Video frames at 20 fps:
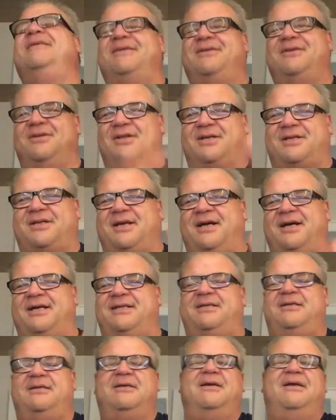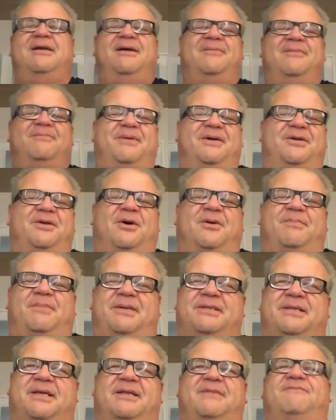You look good.
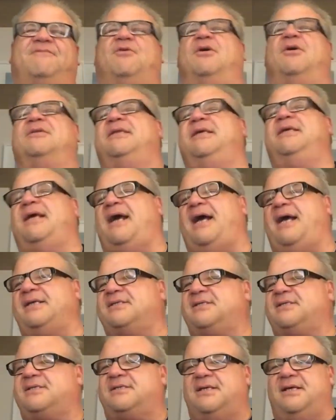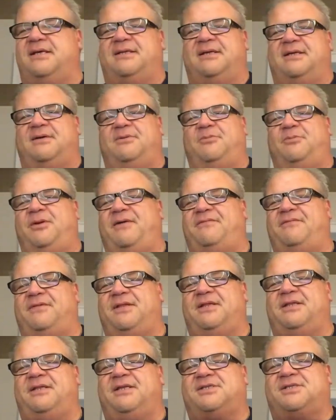But Forty asks that
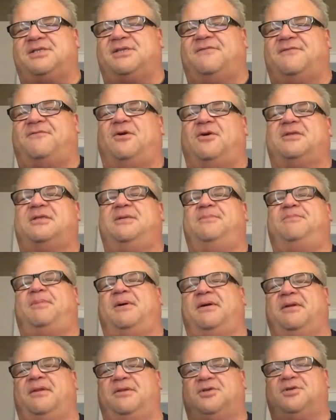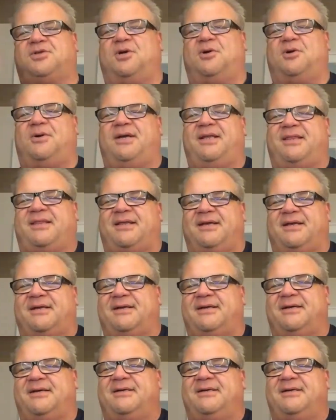this is the Forty part of the show, I think.